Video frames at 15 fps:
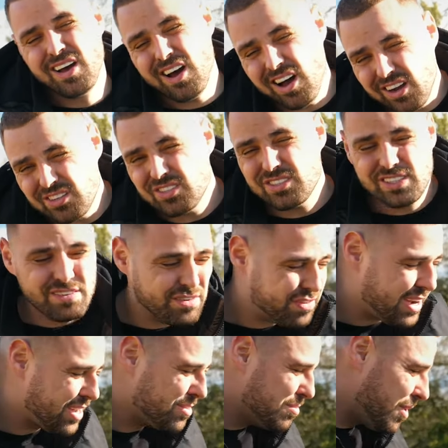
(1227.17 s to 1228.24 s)

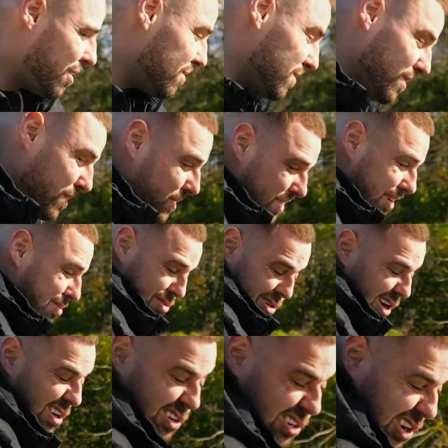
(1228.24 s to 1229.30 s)
170,000 miles, uh,
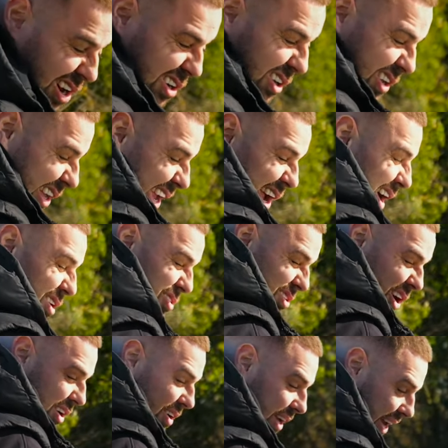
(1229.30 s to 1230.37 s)
I'm gonna go look at it, I'll just
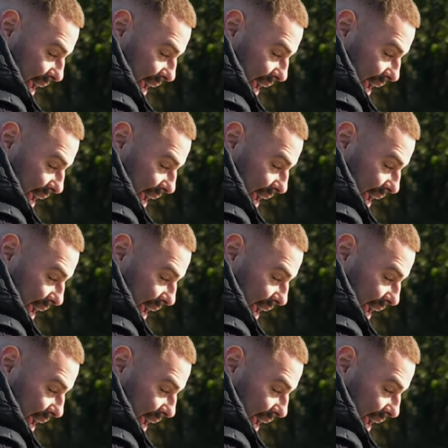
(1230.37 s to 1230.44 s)
go look at